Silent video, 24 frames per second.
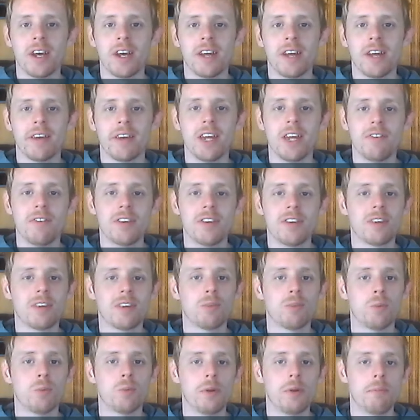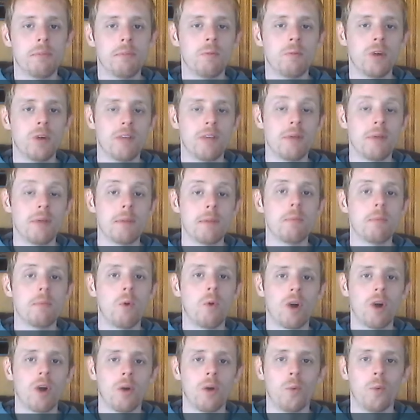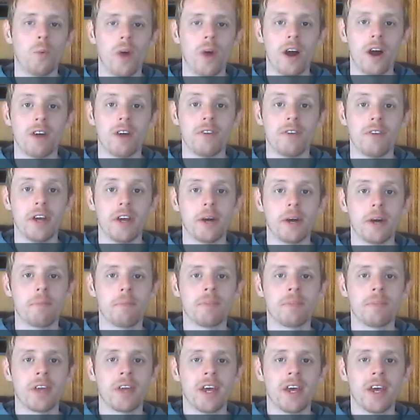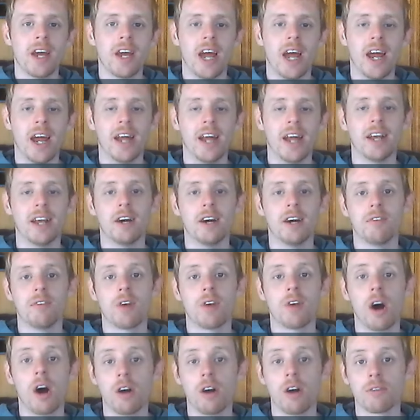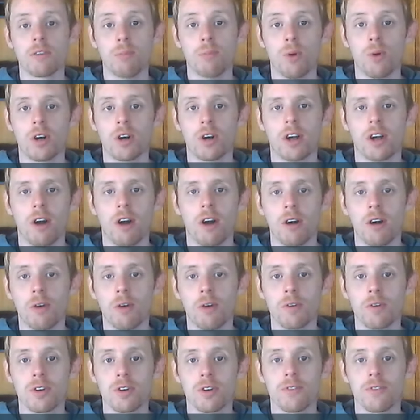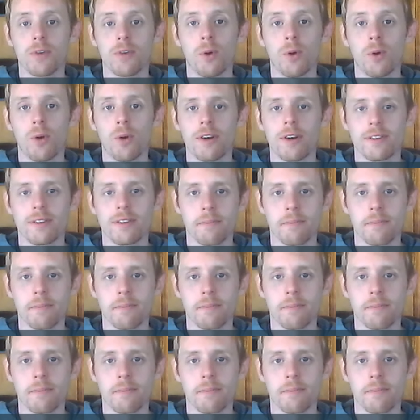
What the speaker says: defenses would have been more aware of him and caused more turnovers, of course.